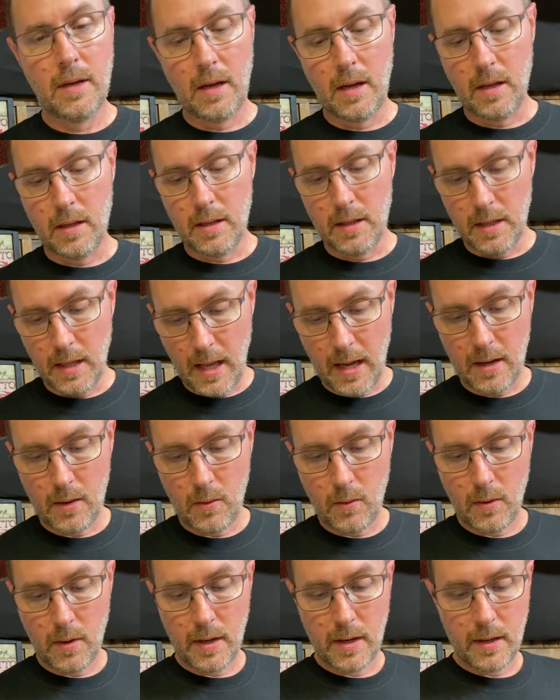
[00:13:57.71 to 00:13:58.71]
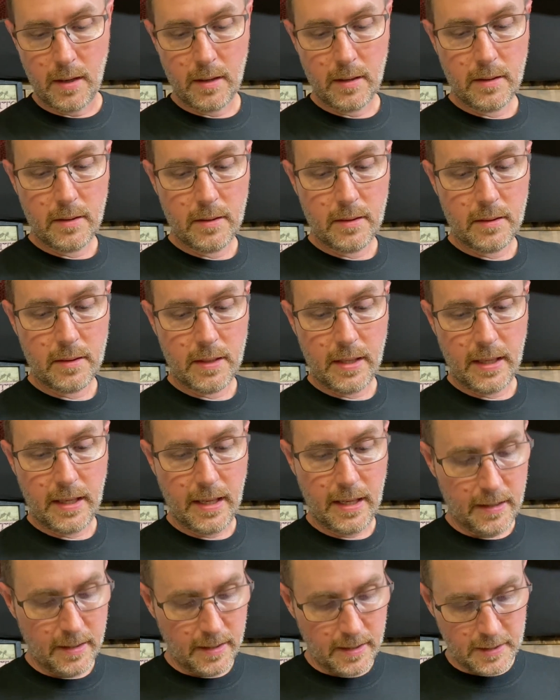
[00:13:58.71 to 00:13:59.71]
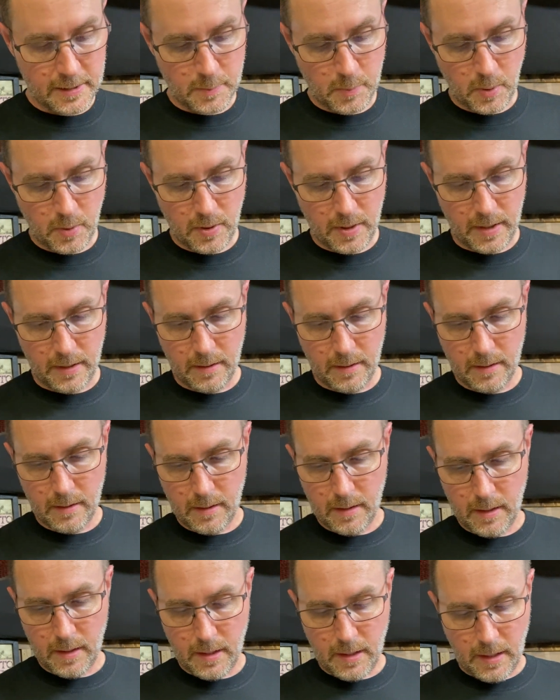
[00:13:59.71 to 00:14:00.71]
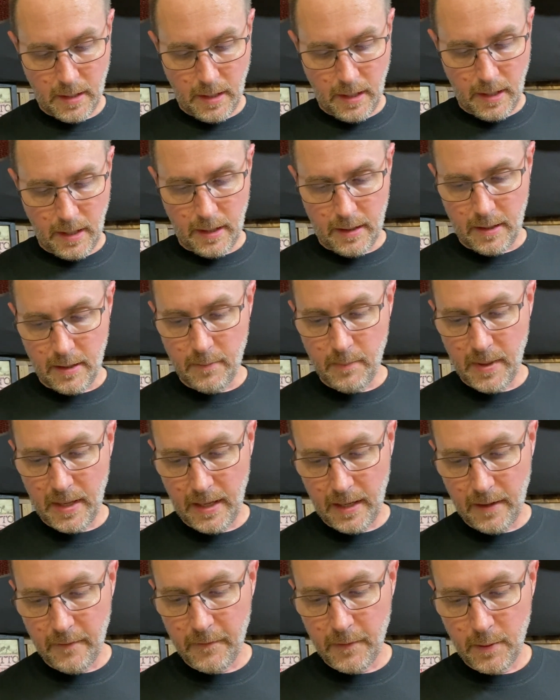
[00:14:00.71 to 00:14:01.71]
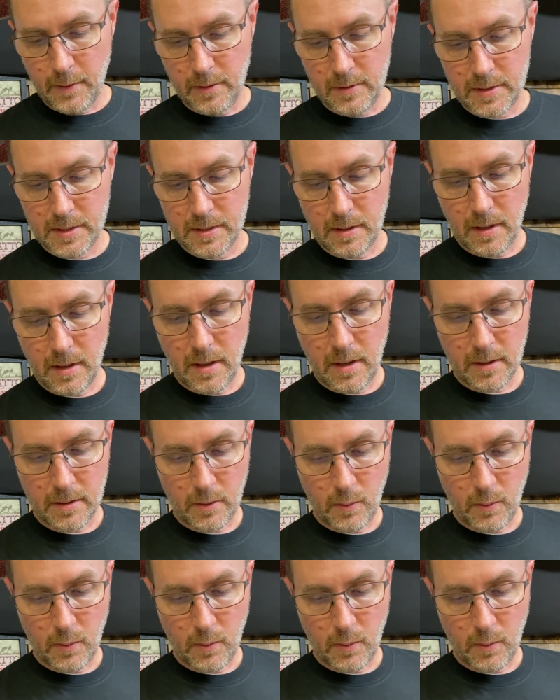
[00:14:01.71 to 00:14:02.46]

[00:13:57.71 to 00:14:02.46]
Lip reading: to get to this point. There have been influences along the